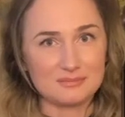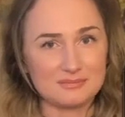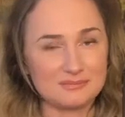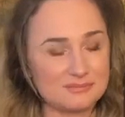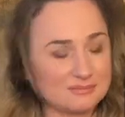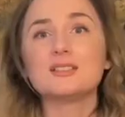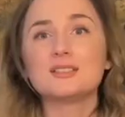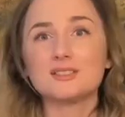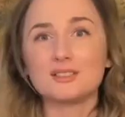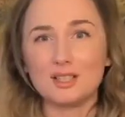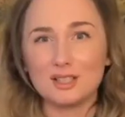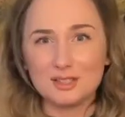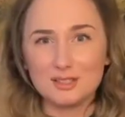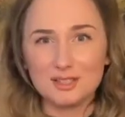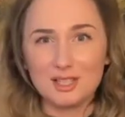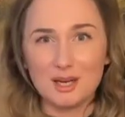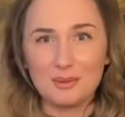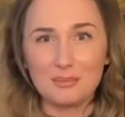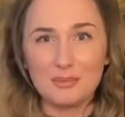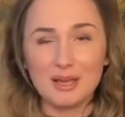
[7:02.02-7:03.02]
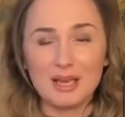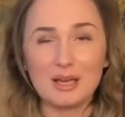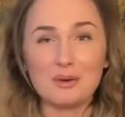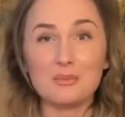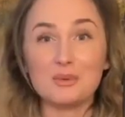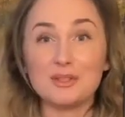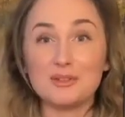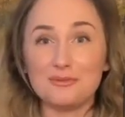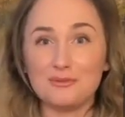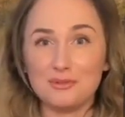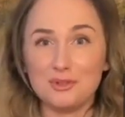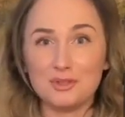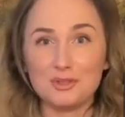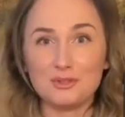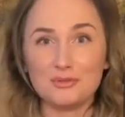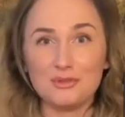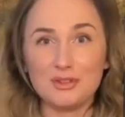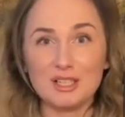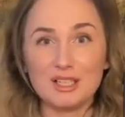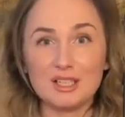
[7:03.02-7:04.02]
Start tapping with the
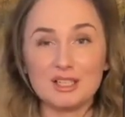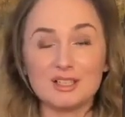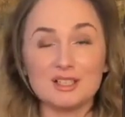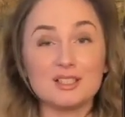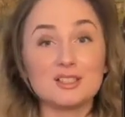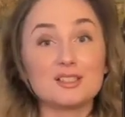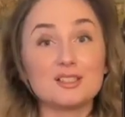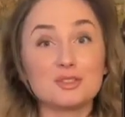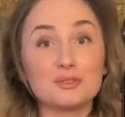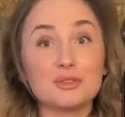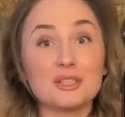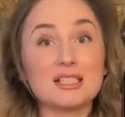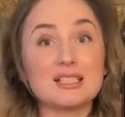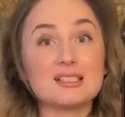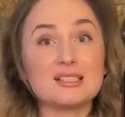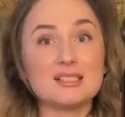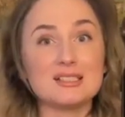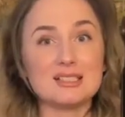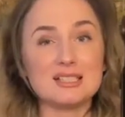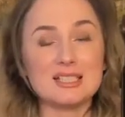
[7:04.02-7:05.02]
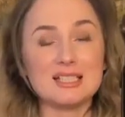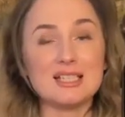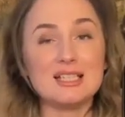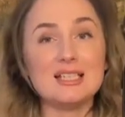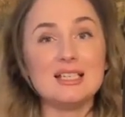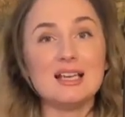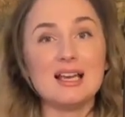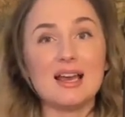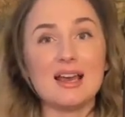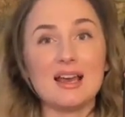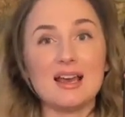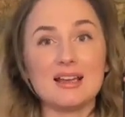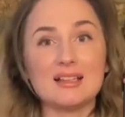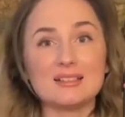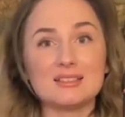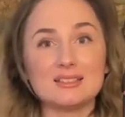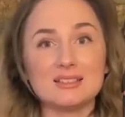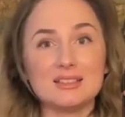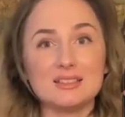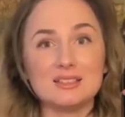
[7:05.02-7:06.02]
first finger, strings D
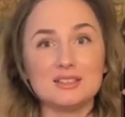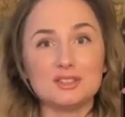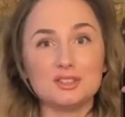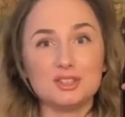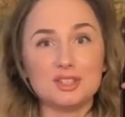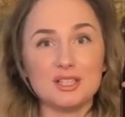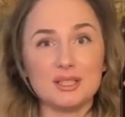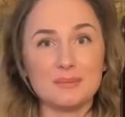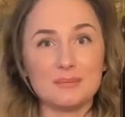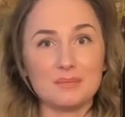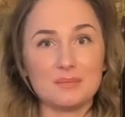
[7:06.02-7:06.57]
and G.